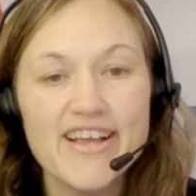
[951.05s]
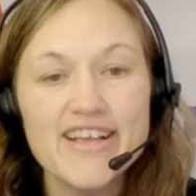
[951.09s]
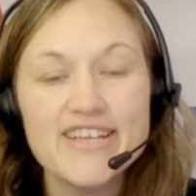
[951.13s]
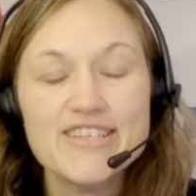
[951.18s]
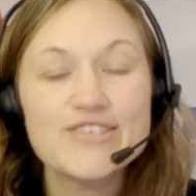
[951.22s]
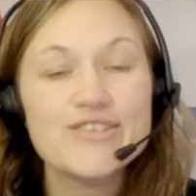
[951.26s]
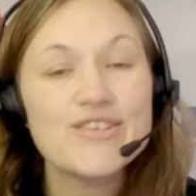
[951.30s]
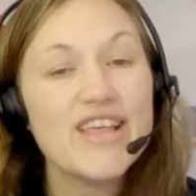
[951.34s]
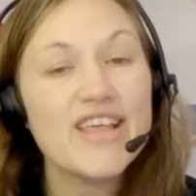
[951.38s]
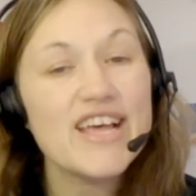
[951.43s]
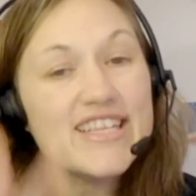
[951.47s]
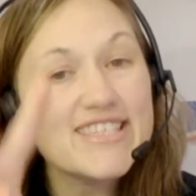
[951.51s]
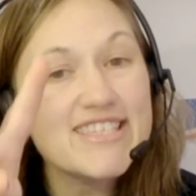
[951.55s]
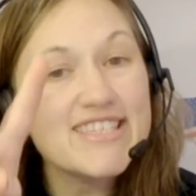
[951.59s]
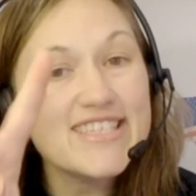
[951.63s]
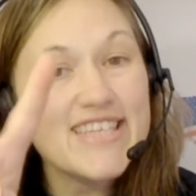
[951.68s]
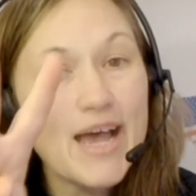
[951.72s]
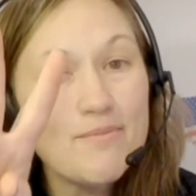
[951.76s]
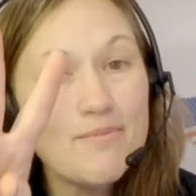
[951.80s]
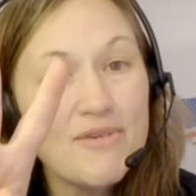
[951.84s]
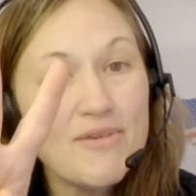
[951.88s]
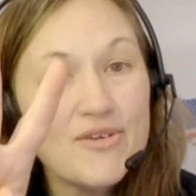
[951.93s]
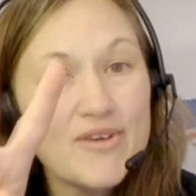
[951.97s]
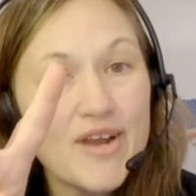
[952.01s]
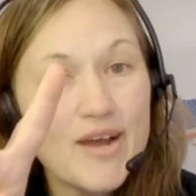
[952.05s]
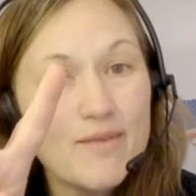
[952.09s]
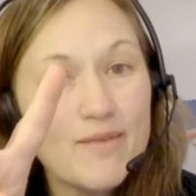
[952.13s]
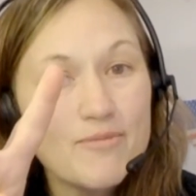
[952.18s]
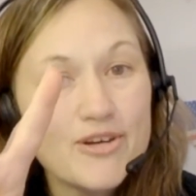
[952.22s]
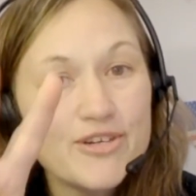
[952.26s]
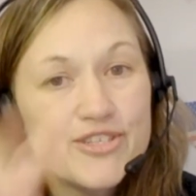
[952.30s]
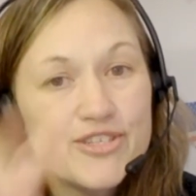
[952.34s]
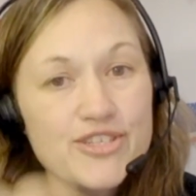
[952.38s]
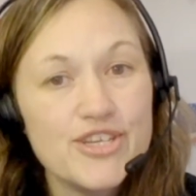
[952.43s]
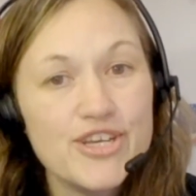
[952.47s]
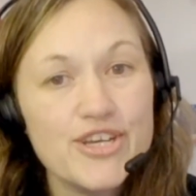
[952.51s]
So that's demo
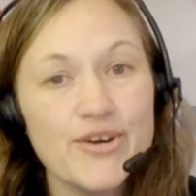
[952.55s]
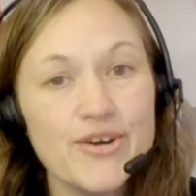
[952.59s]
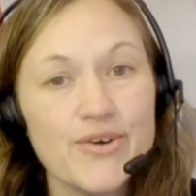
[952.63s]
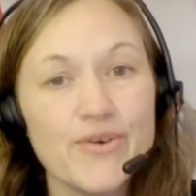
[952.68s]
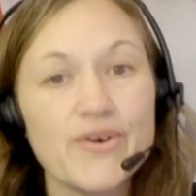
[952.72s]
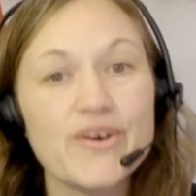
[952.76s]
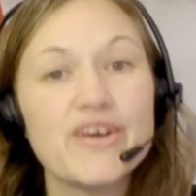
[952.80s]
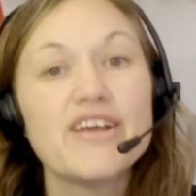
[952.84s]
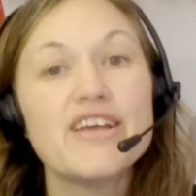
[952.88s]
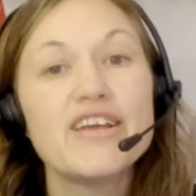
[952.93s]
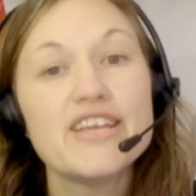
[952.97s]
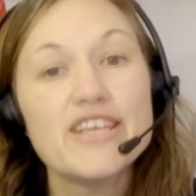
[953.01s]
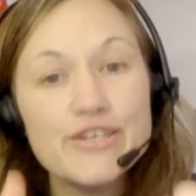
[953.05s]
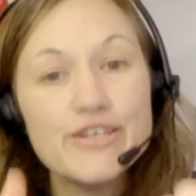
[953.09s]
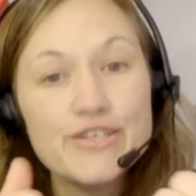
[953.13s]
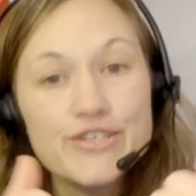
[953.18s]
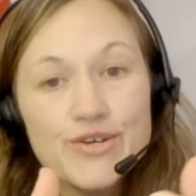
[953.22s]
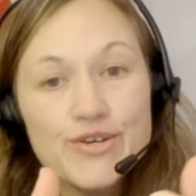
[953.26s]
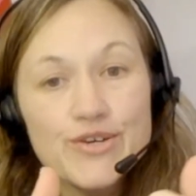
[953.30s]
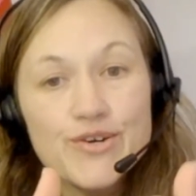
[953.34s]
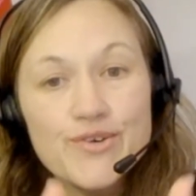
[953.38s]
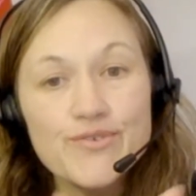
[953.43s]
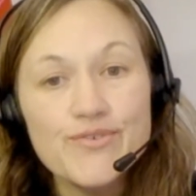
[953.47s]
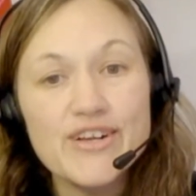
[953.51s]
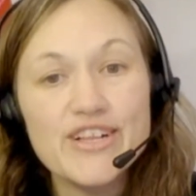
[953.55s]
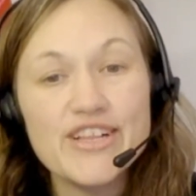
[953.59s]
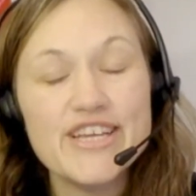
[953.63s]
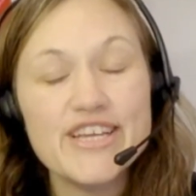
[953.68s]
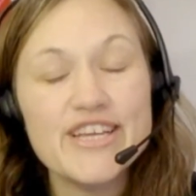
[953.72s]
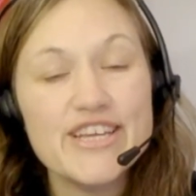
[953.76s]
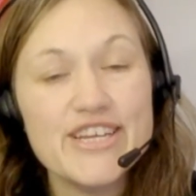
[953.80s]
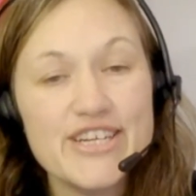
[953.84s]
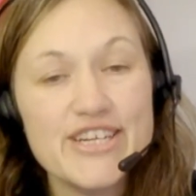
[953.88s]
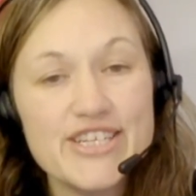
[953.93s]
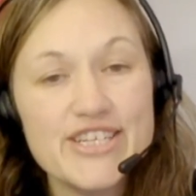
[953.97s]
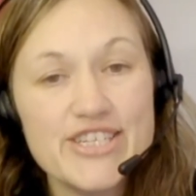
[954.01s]
number 2. You do a really
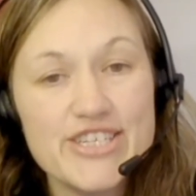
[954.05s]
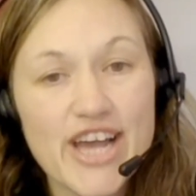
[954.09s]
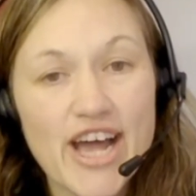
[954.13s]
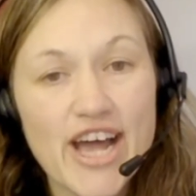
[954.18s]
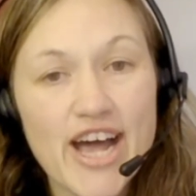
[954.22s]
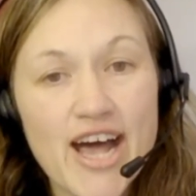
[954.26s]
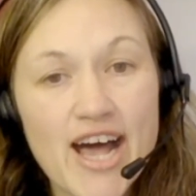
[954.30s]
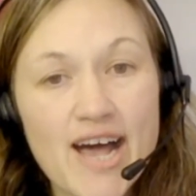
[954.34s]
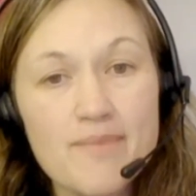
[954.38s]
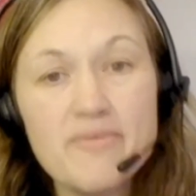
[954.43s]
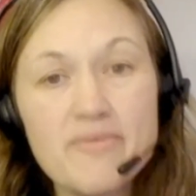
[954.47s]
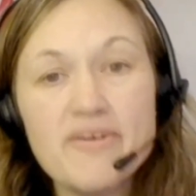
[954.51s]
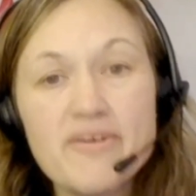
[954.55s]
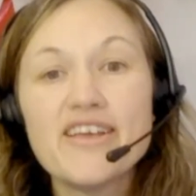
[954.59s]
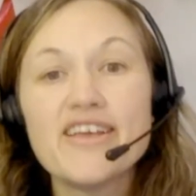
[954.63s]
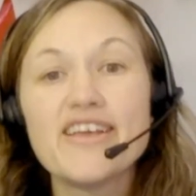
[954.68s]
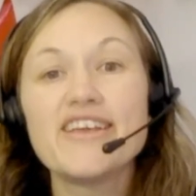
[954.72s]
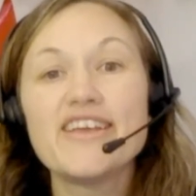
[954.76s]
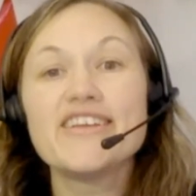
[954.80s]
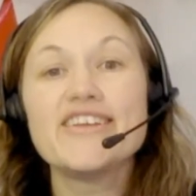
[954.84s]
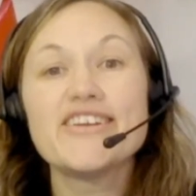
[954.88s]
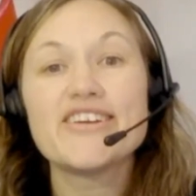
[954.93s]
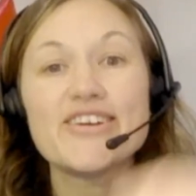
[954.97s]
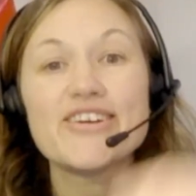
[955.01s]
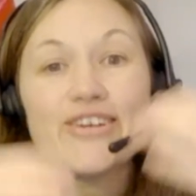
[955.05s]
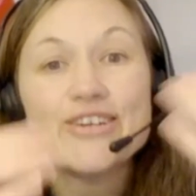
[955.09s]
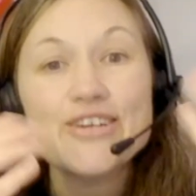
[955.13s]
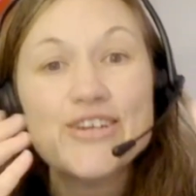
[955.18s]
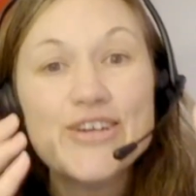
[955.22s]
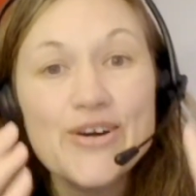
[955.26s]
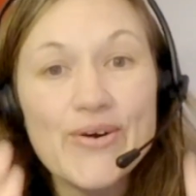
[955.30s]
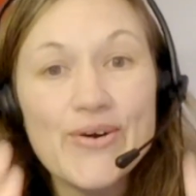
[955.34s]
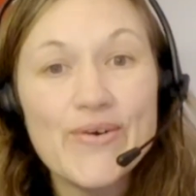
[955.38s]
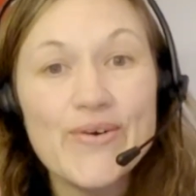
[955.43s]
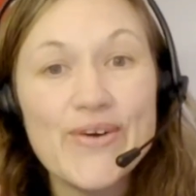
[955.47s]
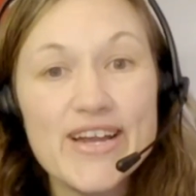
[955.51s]
good job, you're
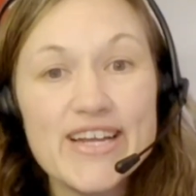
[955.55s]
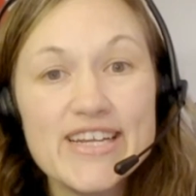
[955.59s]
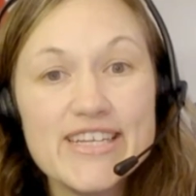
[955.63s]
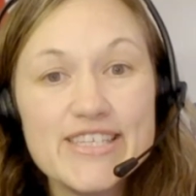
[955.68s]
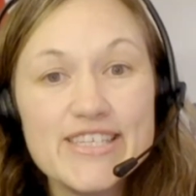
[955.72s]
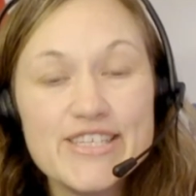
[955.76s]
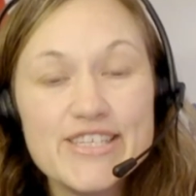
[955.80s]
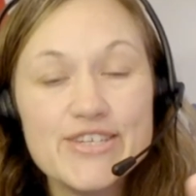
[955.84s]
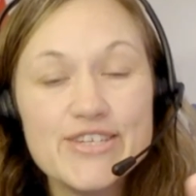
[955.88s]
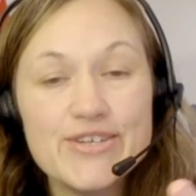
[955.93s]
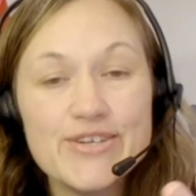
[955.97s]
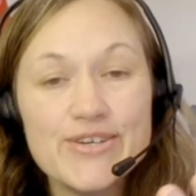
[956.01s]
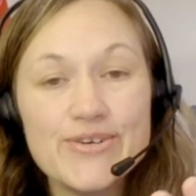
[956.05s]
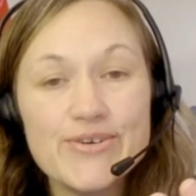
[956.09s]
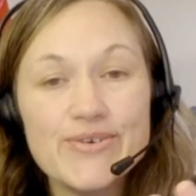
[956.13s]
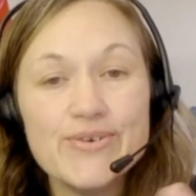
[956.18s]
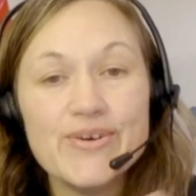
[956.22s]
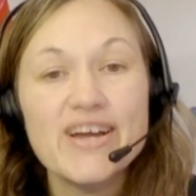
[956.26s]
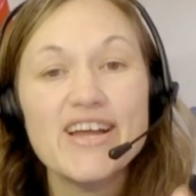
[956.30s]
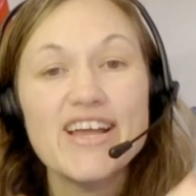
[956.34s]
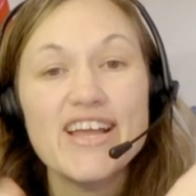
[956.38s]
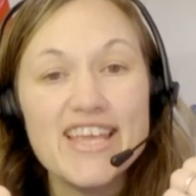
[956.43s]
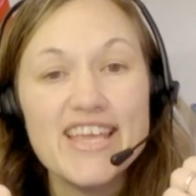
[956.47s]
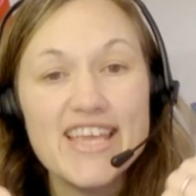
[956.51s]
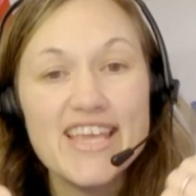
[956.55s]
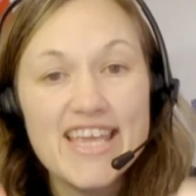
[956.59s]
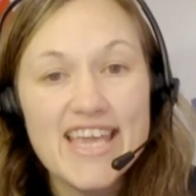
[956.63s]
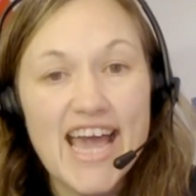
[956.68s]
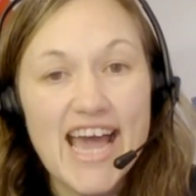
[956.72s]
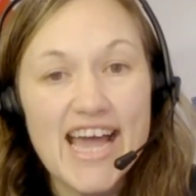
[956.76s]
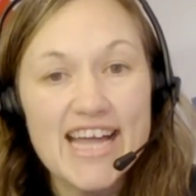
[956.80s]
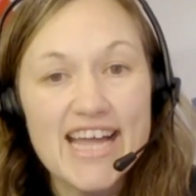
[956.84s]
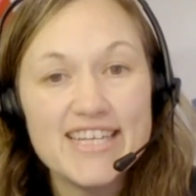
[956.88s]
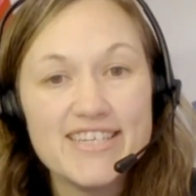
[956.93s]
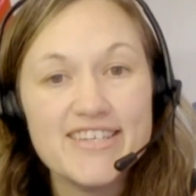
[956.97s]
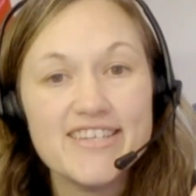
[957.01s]
going to
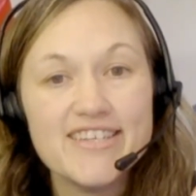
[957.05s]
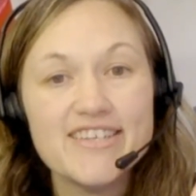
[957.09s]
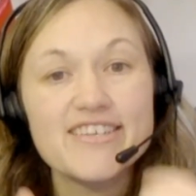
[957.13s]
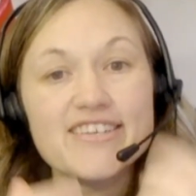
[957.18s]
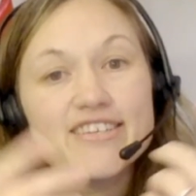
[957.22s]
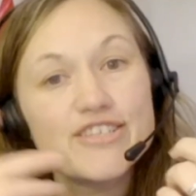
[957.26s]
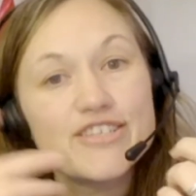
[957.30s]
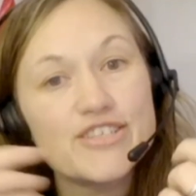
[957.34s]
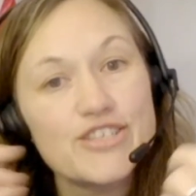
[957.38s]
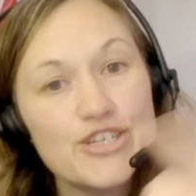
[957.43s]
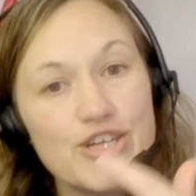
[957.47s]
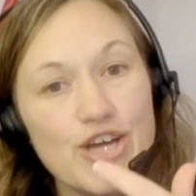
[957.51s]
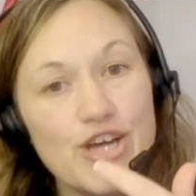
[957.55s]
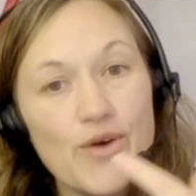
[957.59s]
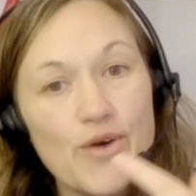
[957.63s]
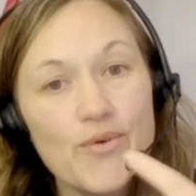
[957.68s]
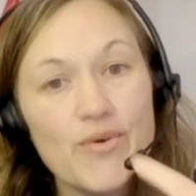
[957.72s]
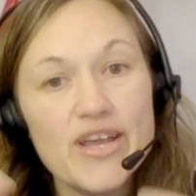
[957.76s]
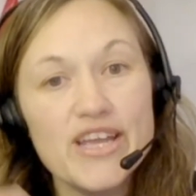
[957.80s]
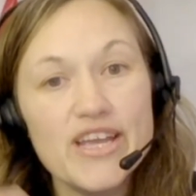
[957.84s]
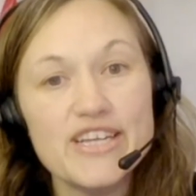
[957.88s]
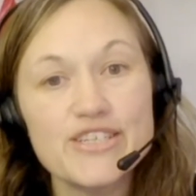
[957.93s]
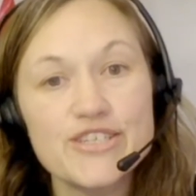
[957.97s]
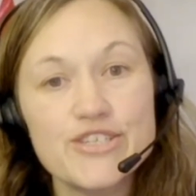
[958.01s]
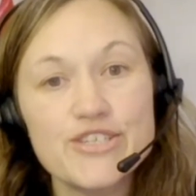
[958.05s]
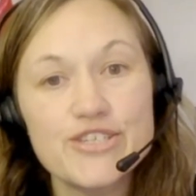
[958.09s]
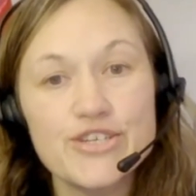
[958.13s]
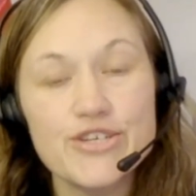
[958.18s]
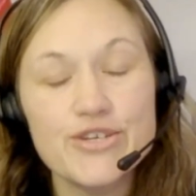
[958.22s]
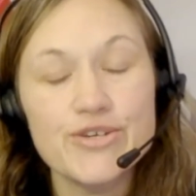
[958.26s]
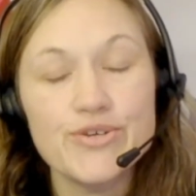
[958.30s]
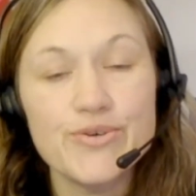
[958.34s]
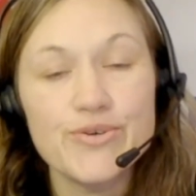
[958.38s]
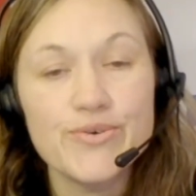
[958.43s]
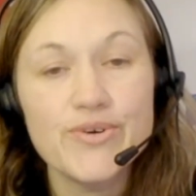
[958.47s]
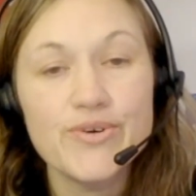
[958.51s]
get to go
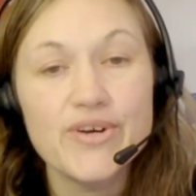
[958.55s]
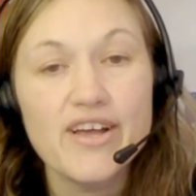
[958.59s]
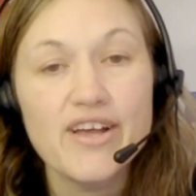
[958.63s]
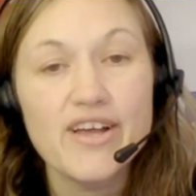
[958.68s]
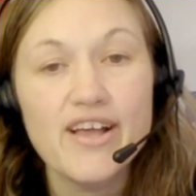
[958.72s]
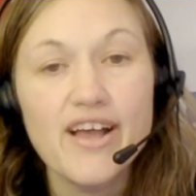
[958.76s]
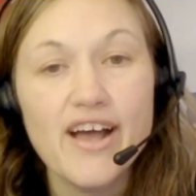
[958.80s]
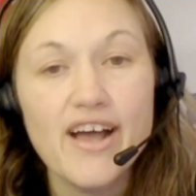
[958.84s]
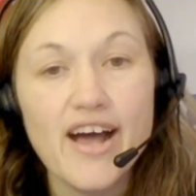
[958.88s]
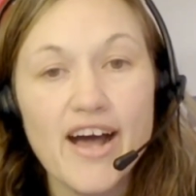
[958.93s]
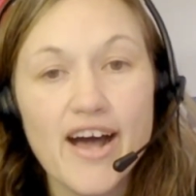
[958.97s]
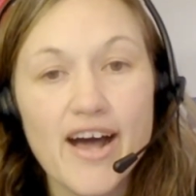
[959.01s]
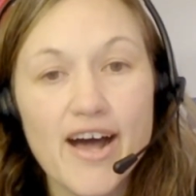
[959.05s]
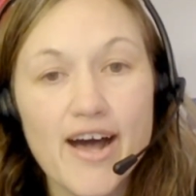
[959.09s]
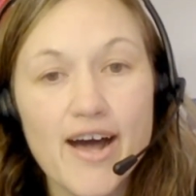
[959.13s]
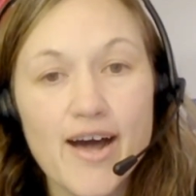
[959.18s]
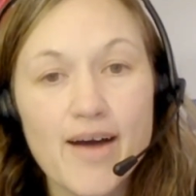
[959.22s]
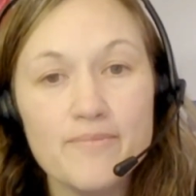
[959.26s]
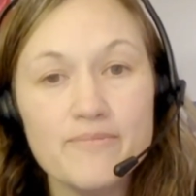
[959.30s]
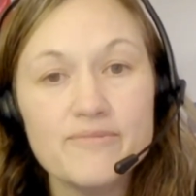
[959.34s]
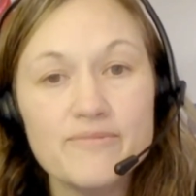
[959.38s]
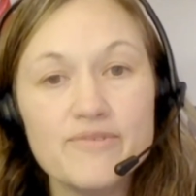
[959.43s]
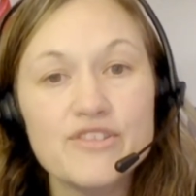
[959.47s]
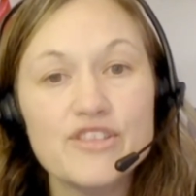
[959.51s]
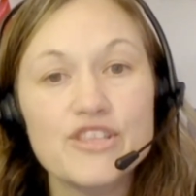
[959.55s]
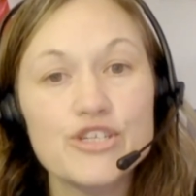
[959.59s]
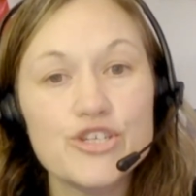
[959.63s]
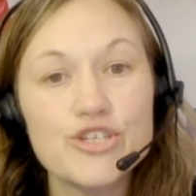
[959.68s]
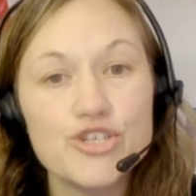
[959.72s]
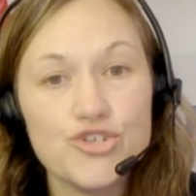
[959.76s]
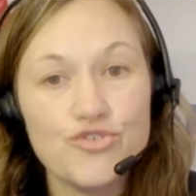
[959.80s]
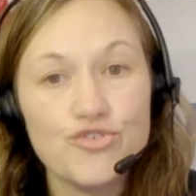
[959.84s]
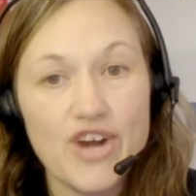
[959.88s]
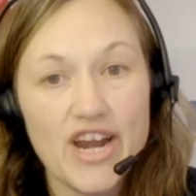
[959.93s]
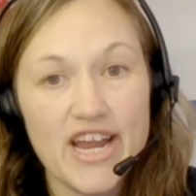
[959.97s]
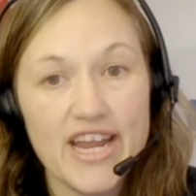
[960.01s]
into the
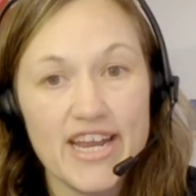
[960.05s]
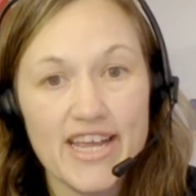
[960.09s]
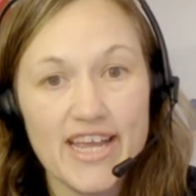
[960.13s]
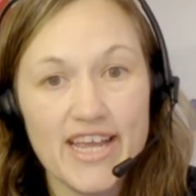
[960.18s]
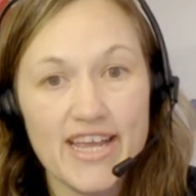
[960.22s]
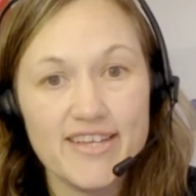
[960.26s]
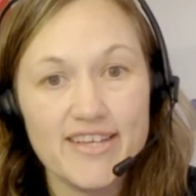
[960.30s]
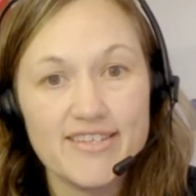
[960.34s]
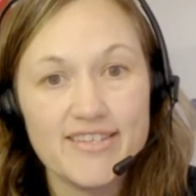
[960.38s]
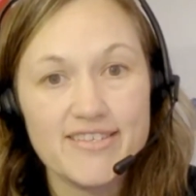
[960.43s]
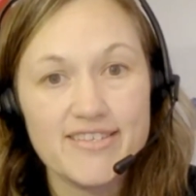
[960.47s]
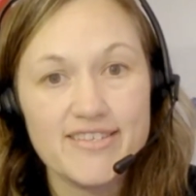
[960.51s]
trainings,